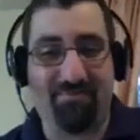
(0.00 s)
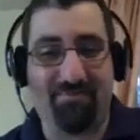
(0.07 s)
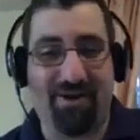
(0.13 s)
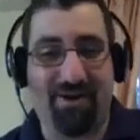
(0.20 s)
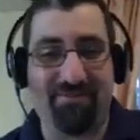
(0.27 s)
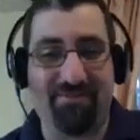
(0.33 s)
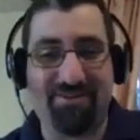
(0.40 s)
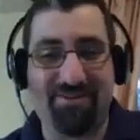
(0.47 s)

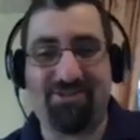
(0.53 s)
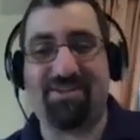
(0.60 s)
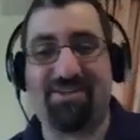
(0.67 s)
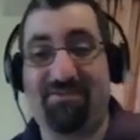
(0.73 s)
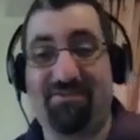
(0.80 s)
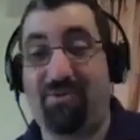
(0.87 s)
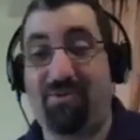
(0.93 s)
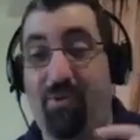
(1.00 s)
button
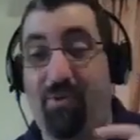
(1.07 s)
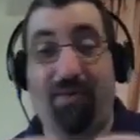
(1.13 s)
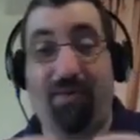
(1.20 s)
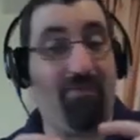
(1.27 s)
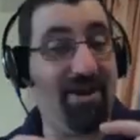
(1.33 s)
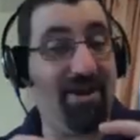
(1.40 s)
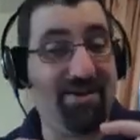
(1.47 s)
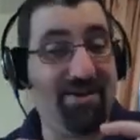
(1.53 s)
just if you
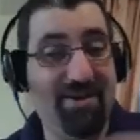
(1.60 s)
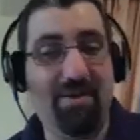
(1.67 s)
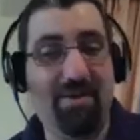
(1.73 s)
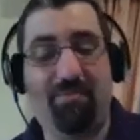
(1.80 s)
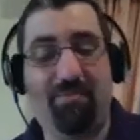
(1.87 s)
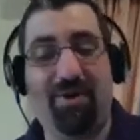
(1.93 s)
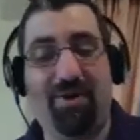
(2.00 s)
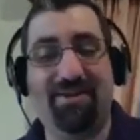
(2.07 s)
want red,
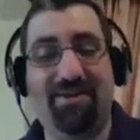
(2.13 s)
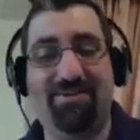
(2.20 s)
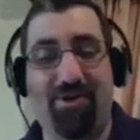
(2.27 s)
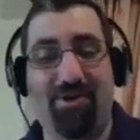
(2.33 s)
but